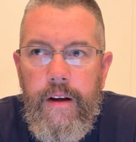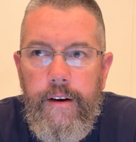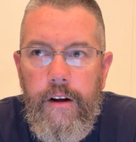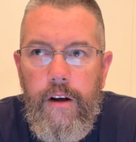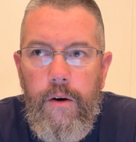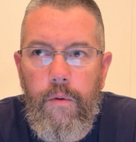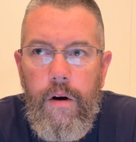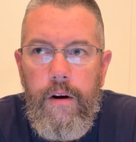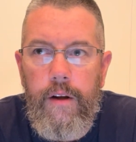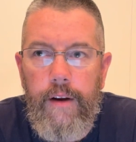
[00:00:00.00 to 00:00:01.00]
You're gonna
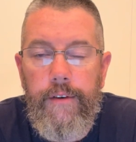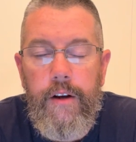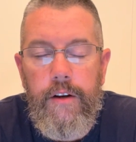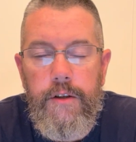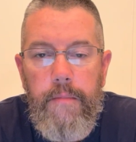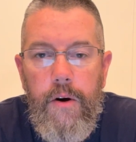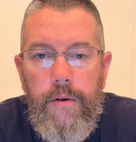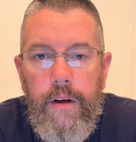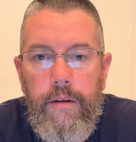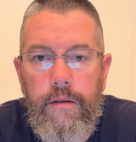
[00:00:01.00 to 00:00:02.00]
wanna, if you're gonna
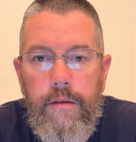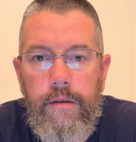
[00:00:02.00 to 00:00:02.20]
smoke it,